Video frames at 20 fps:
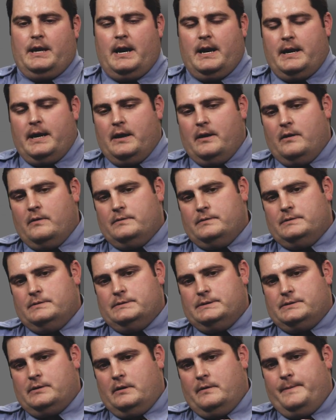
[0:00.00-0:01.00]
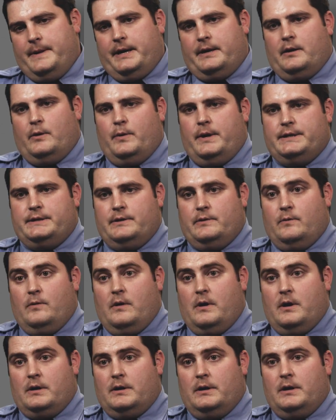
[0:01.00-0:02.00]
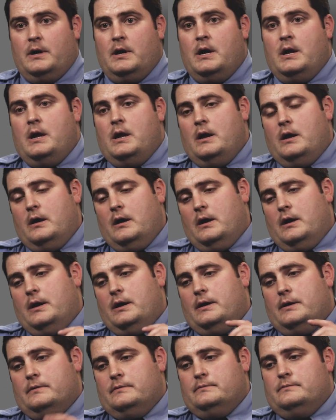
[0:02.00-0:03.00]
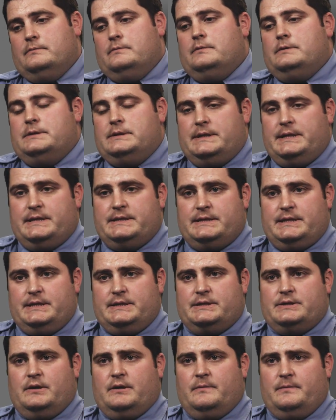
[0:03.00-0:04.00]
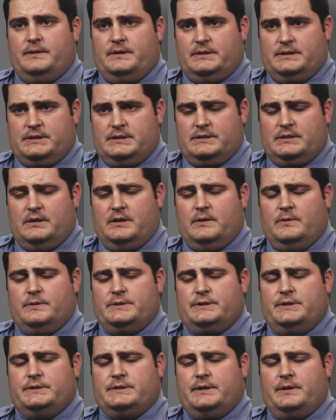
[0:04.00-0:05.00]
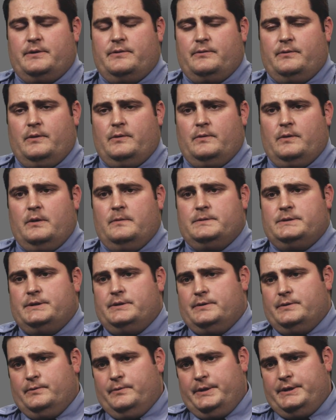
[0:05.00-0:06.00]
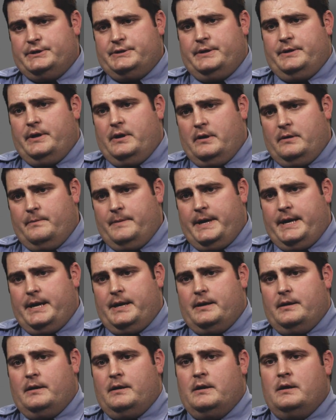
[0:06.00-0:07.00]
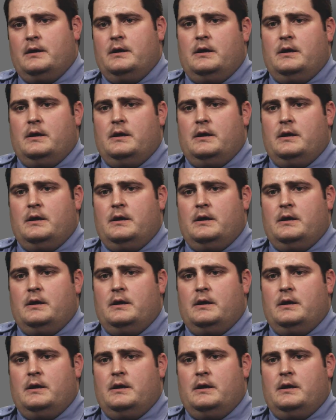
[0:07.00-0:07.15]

got out, started making our way to the water. DC Sturbins was using a throw rope to reach the young man.